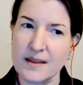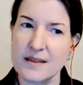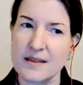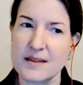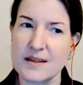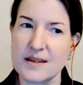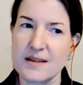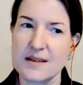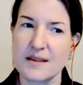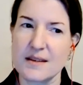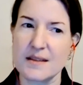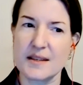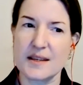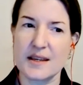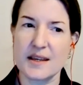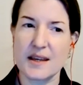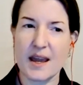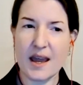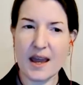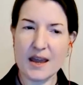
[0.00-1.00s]
The
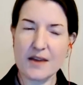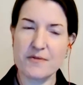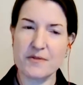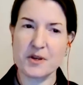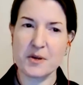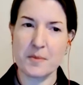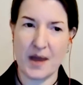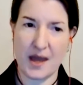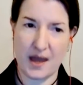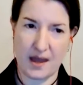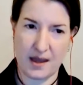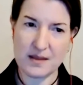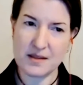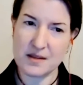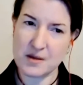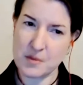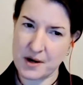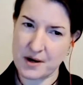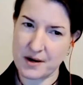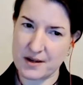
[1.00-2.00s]
AVMA,
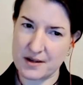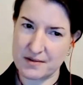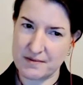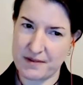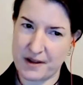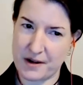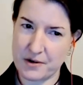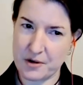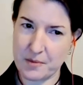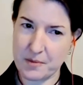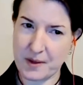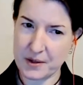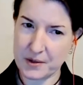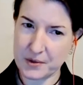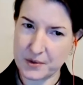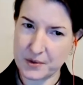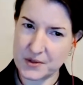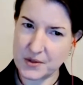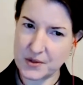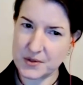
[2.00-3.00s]
the American Veterinary
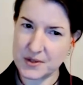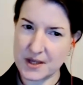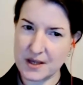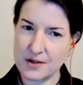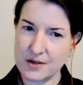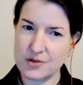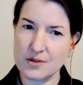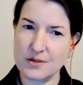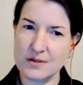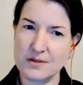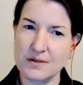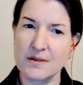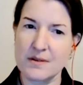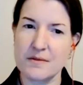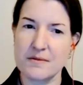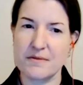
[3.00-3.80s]
Medical Association,